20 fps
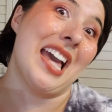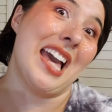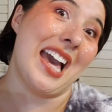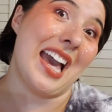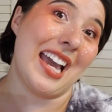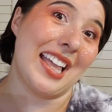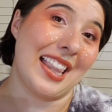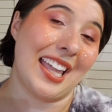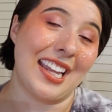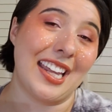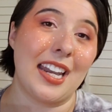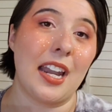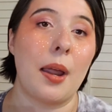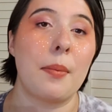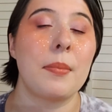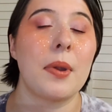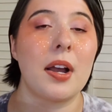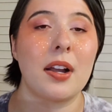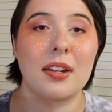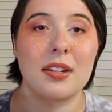I like it. I'm
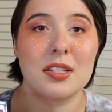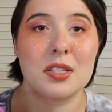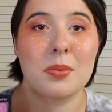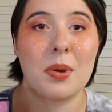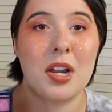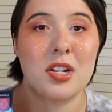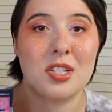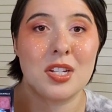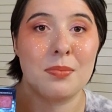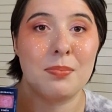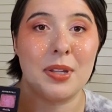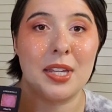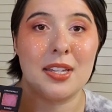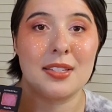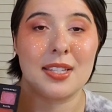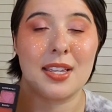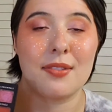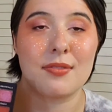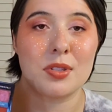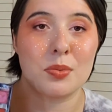not going to swatch it because I
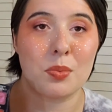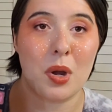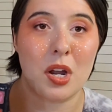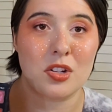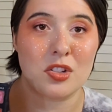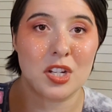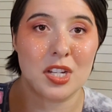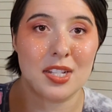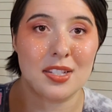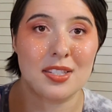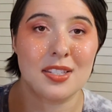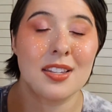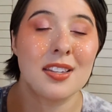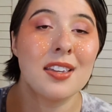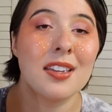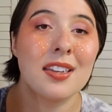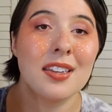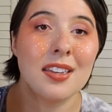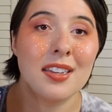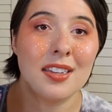have swatches
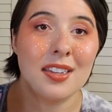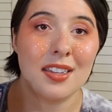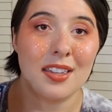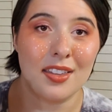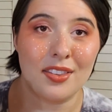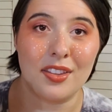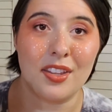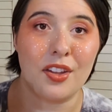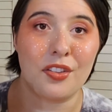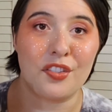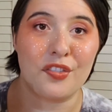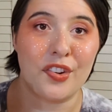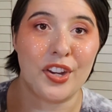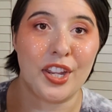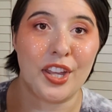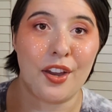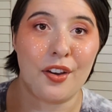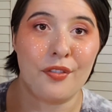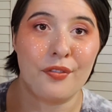in the other video.